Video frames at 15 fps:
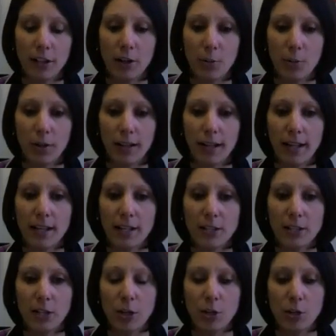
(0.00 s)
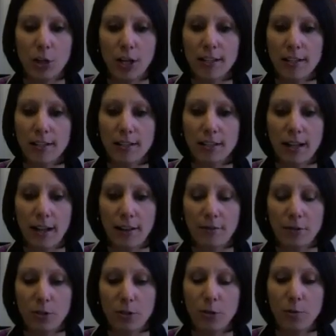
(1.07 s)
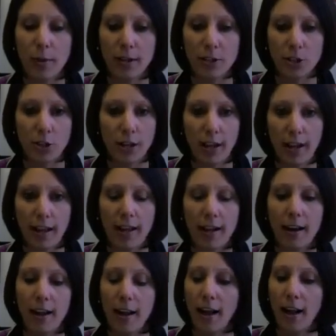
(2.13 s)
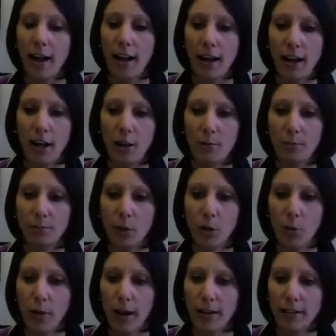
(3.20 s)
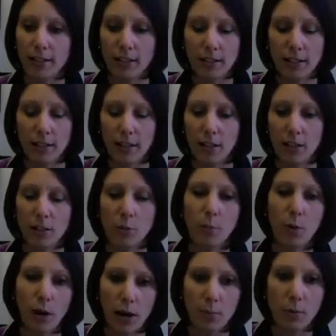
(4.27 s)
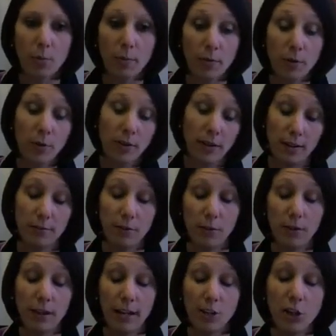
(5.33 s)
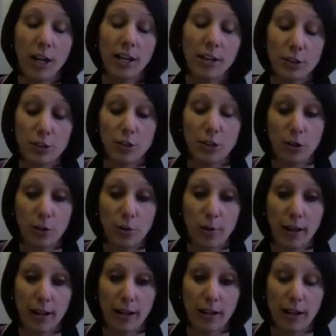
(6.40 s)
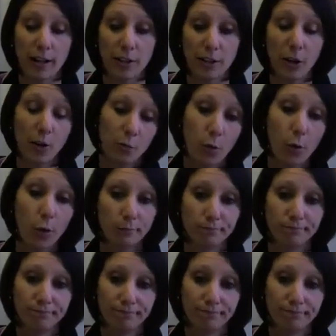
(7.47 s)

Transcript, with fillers: You know, it really mm-hmm. is. So you just have to do the best you can, um, correct the, the problem if you, if you get a chance to, and, and go forward.